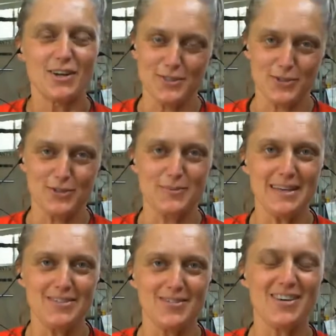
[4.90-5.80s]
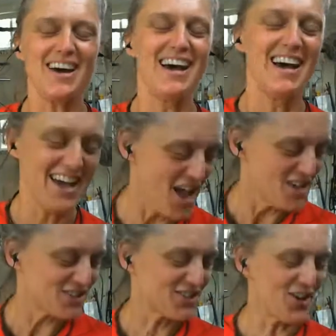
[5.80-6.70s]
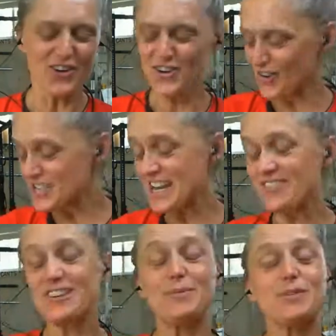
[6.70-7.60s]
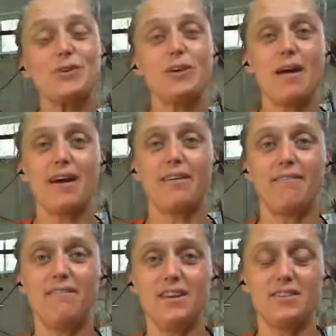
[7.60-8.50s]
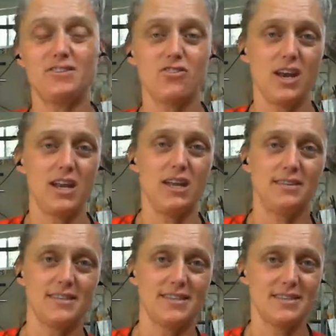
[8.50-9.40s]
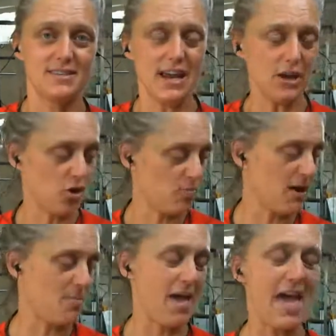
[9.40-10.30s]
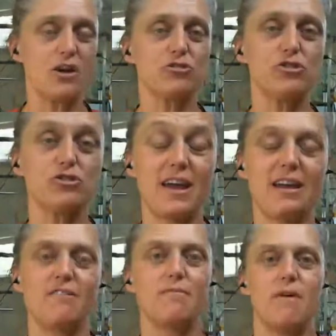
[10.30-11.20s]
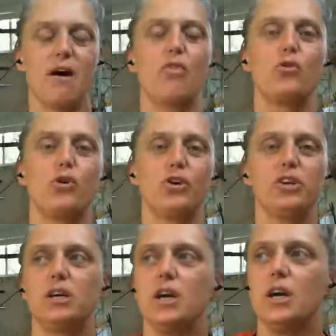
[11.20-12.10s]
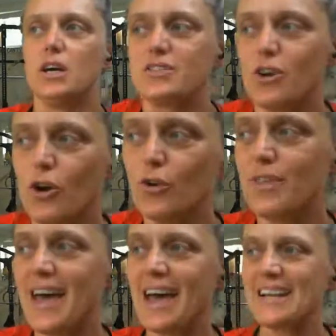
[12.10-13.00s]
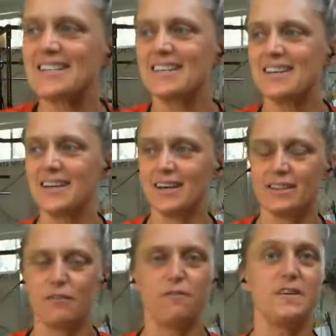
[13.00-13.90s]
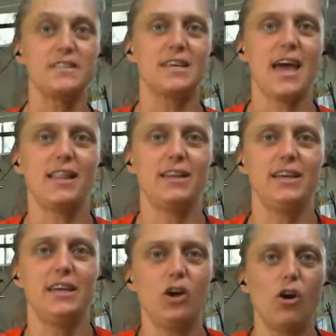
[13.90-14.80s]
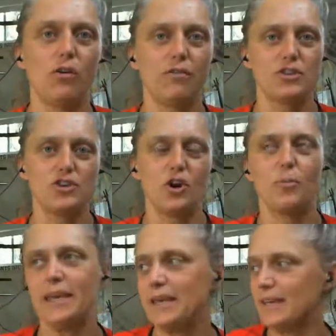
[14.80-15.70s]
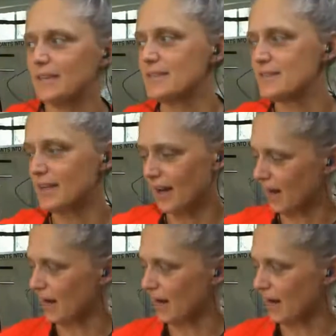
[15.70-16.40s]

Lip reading: excuse me. So all January, we're talking about fitness training as a stay-at-home mum, how to train for motherhood so that the physicality of the job is